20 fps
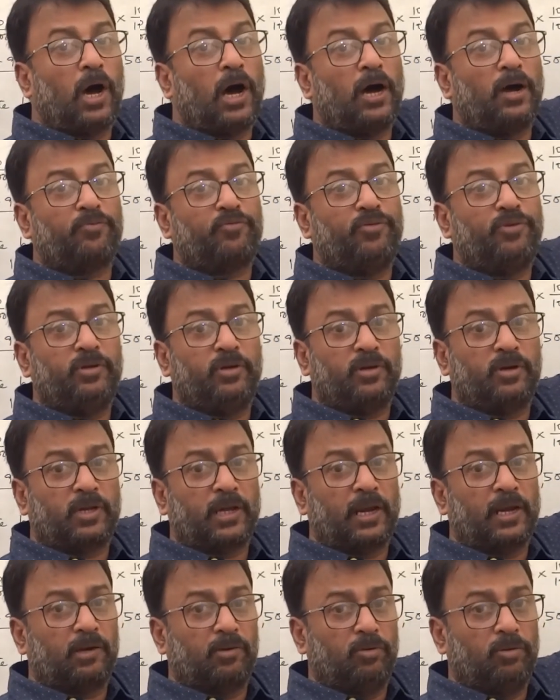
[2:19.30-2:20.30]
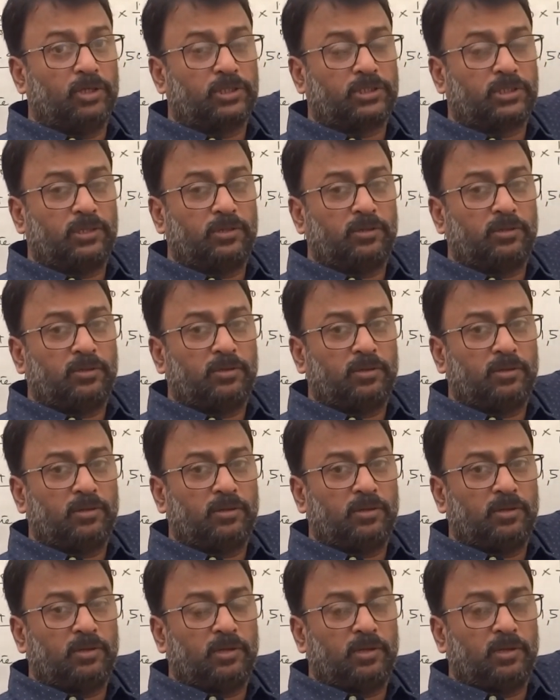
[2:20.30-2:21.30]
half year calculation.
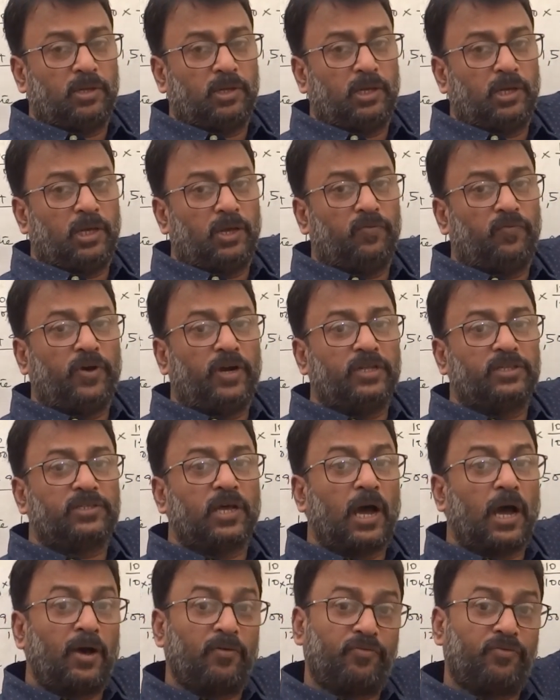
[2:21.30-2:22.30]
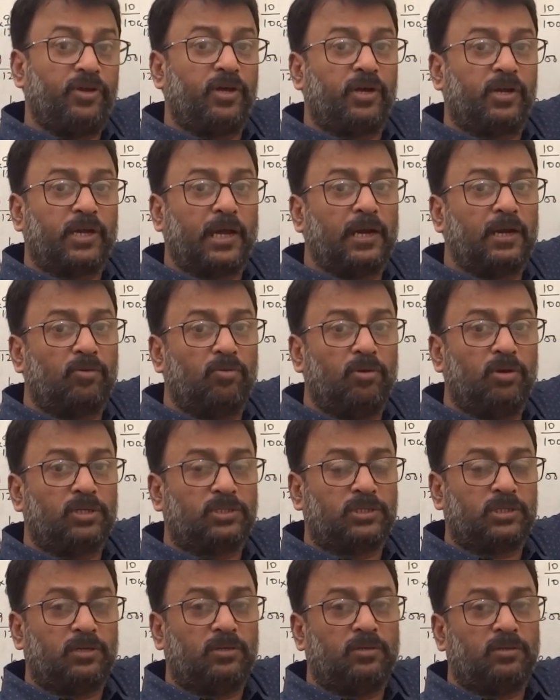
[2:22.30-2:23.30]
If it is half year
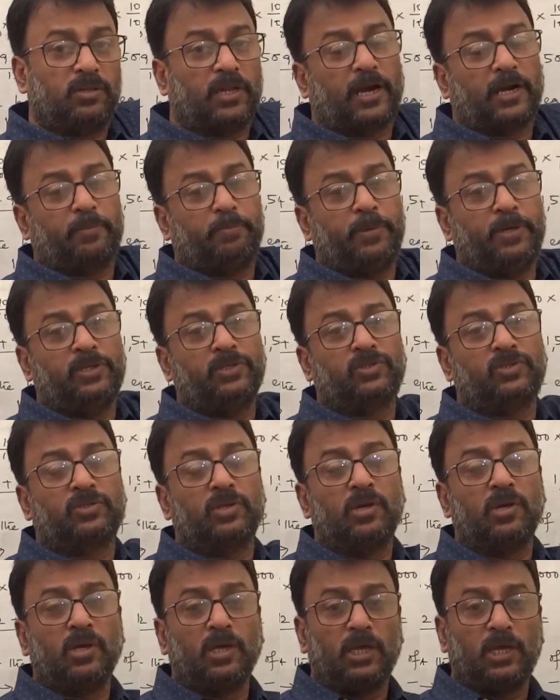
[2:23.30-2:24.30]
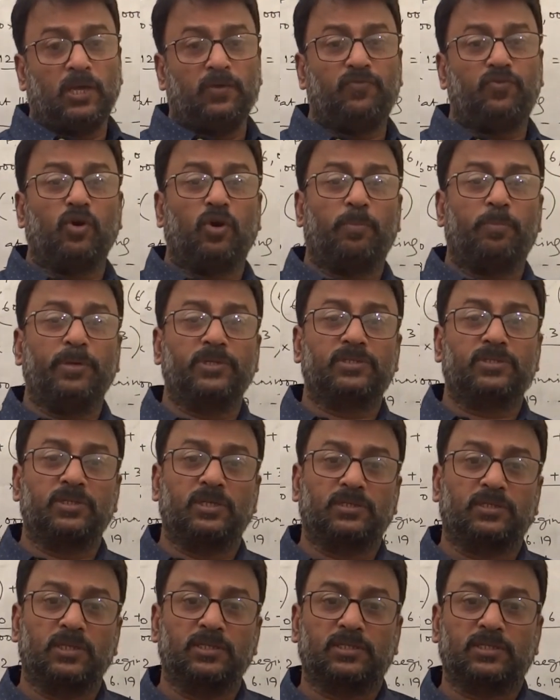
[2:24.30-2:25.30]
calculation, that means if your
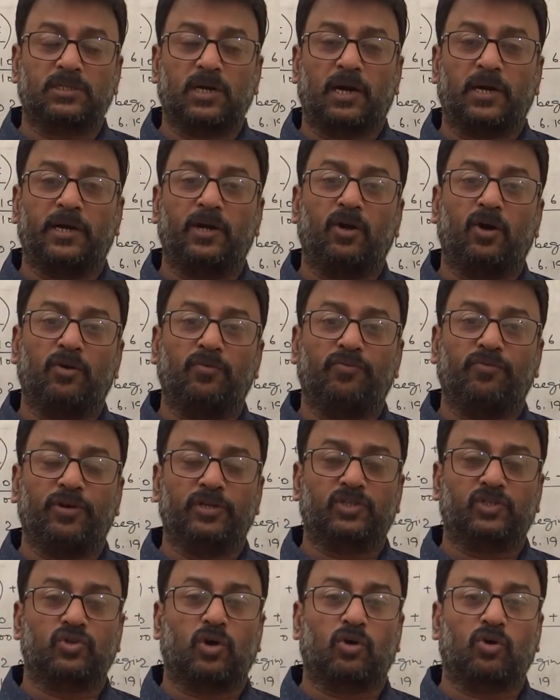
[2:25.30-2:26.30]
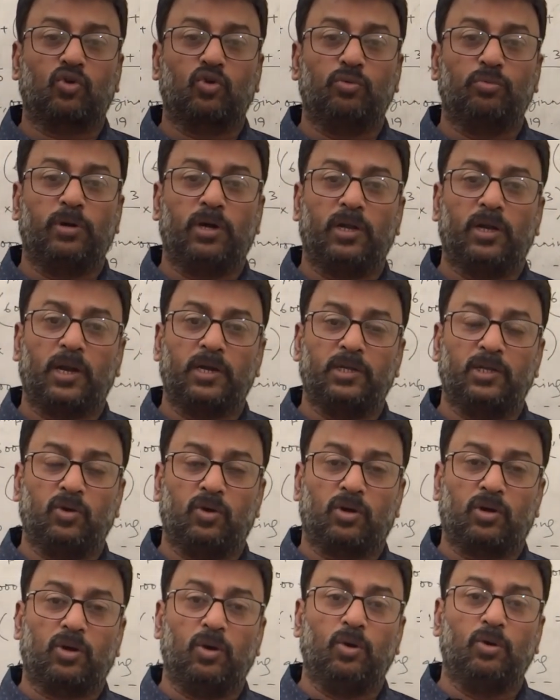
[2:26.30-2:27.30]
business is started on 1st October and you
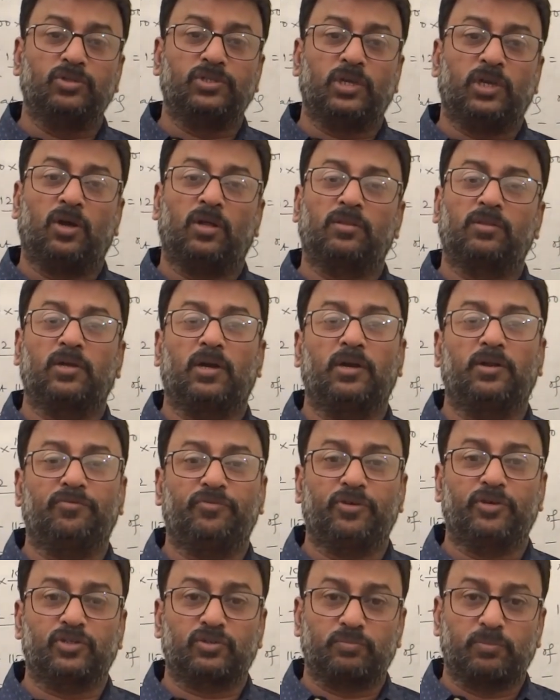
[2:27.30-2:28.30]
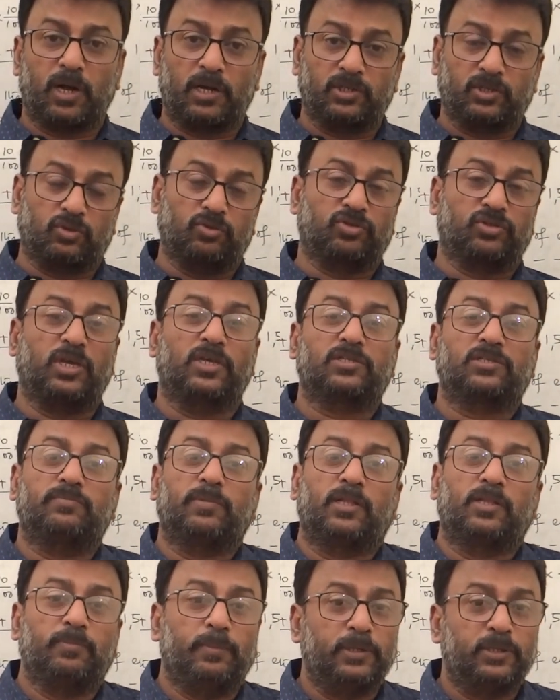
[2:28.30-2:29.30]
are closing on 31st March, so
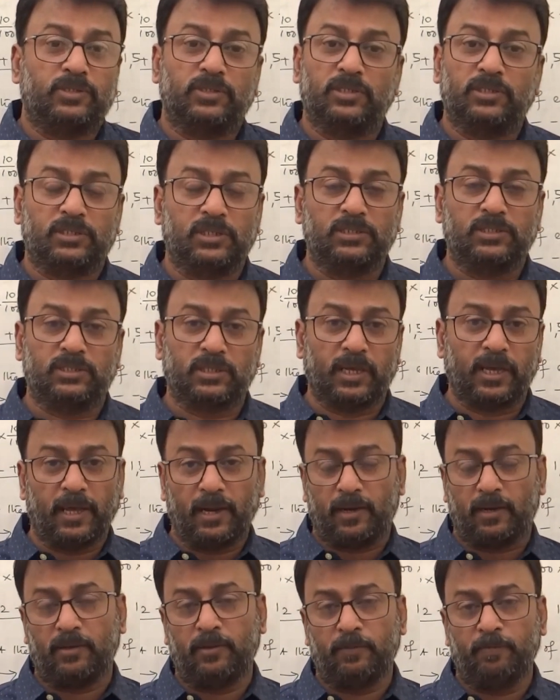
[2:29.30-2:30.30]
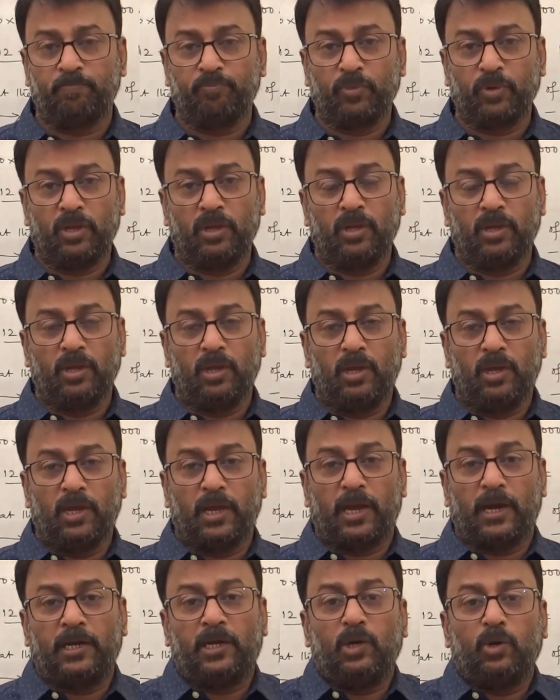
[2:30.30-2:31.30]
6-month business is there.
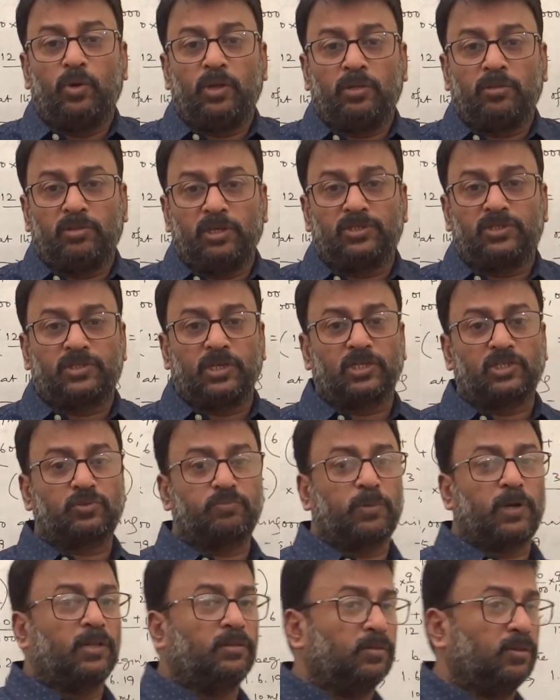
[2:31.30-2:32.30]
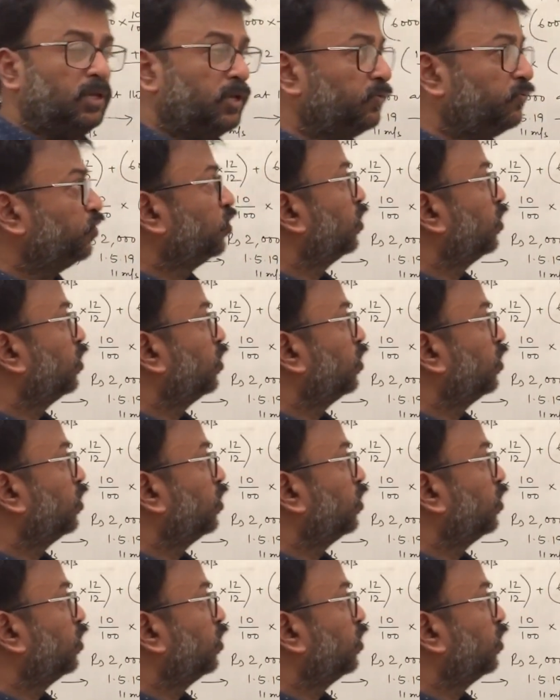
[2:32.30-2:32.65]
And during this 6 month, if